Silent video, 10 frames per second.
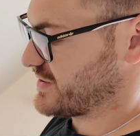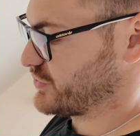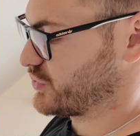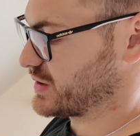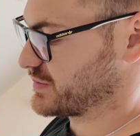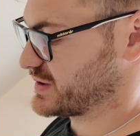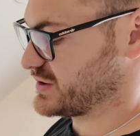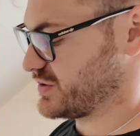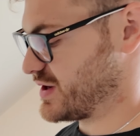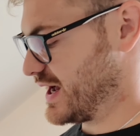And all I'm going to
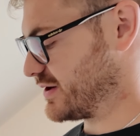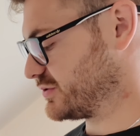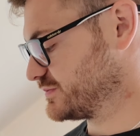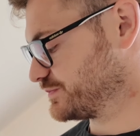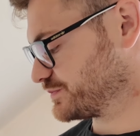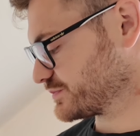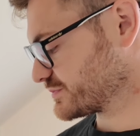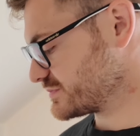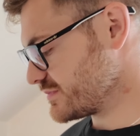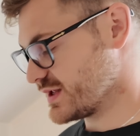do now,
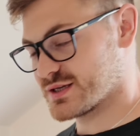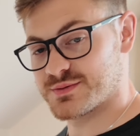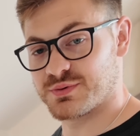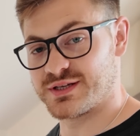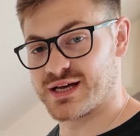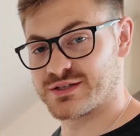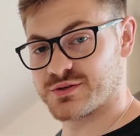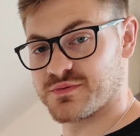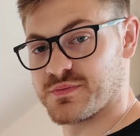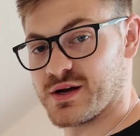spread that on
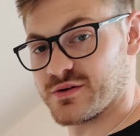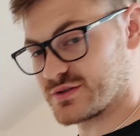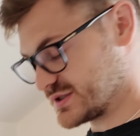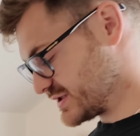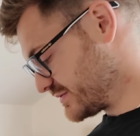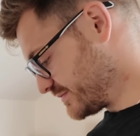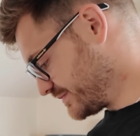top of my oats.